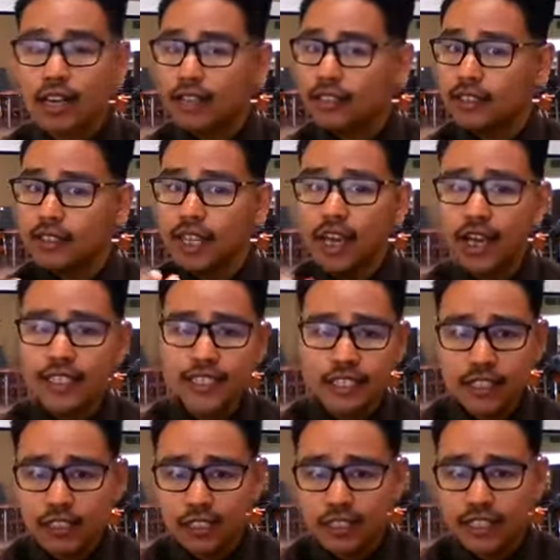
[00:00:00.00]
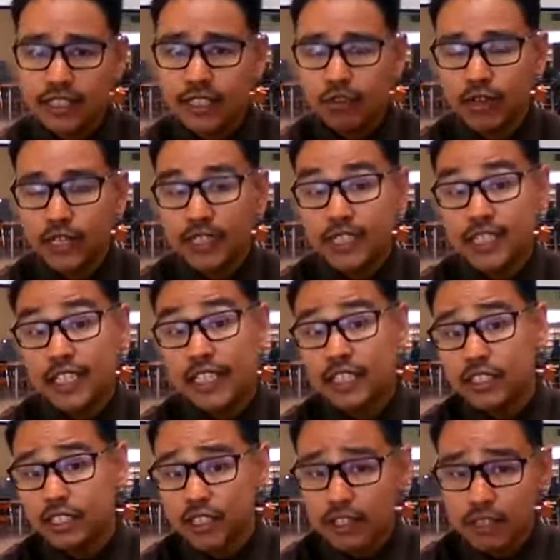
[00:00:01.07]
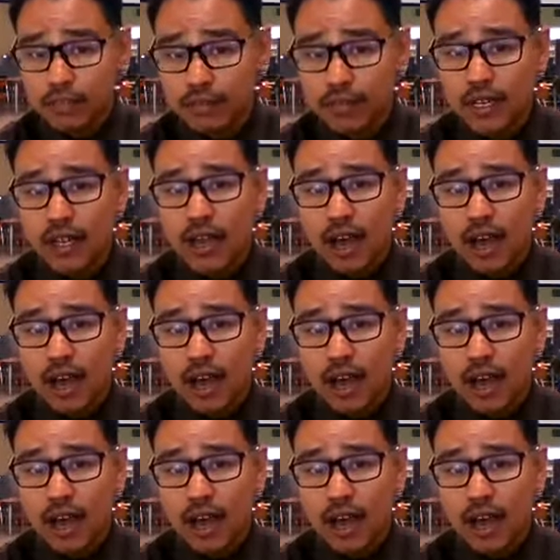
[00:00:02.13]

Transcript: not earned any credit each term.